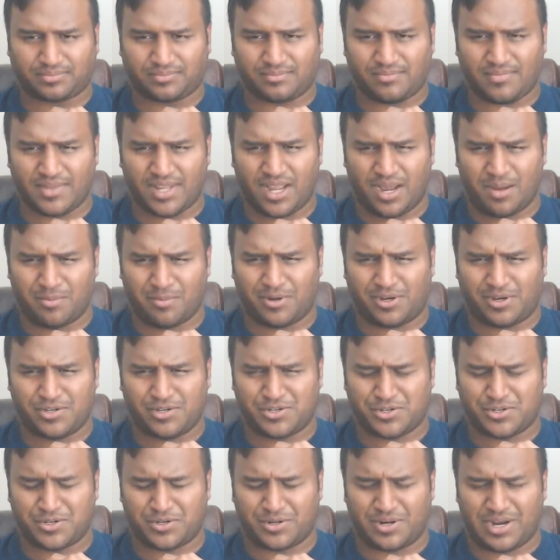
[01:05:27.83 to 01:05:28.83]
I'm not
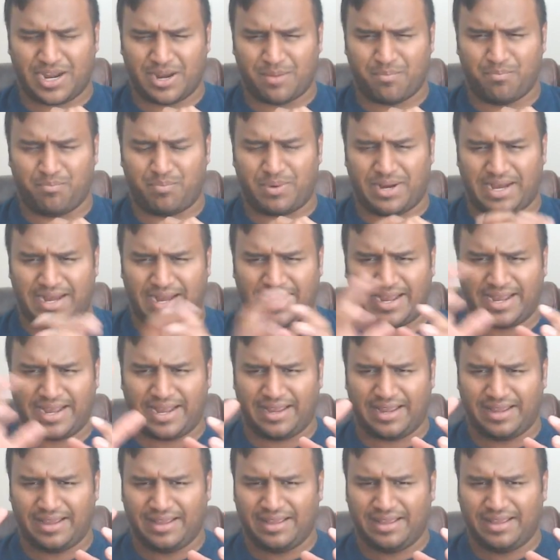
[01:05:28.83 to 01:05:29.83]
sure I buy
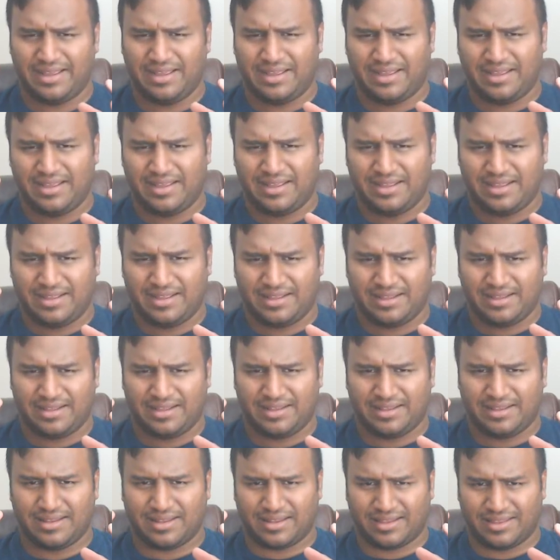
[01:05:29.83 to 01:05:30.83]

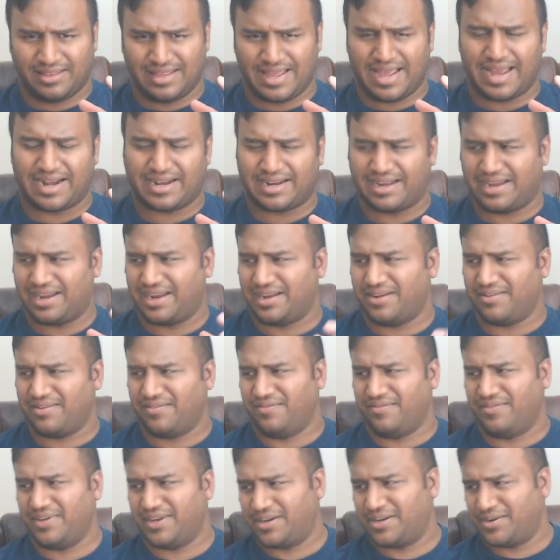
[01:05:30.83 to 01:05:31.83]
that kind of
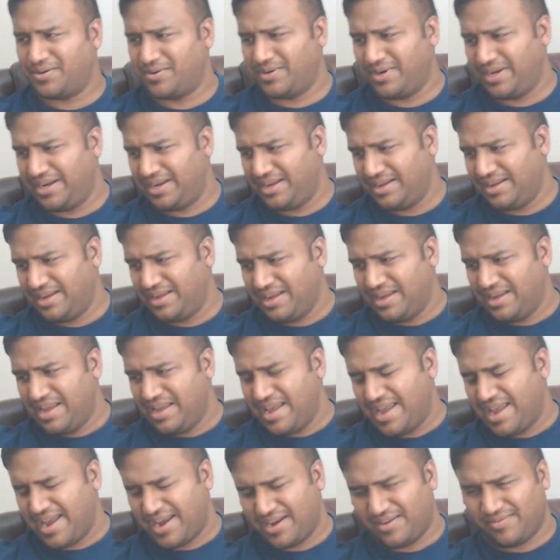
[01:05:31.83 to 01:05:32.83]
victory.
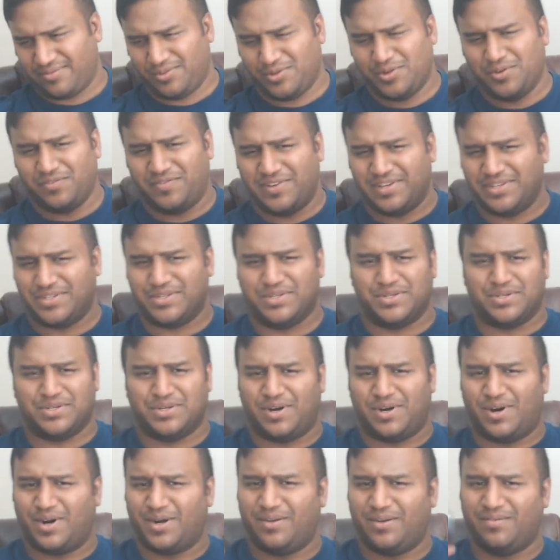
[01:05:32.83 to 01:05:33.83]
And if Luffy's
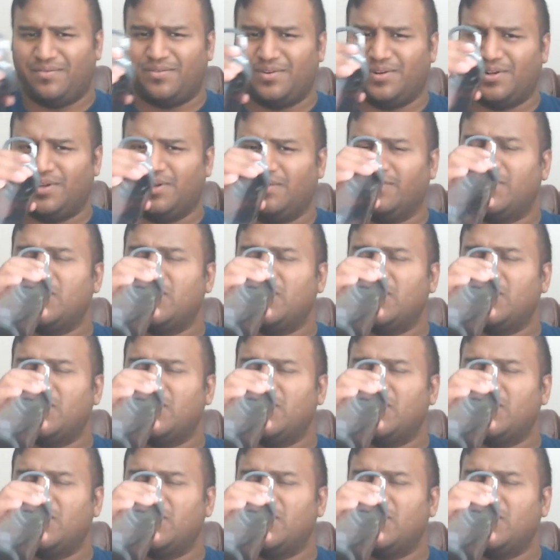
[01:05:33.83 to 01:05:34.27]
not involved,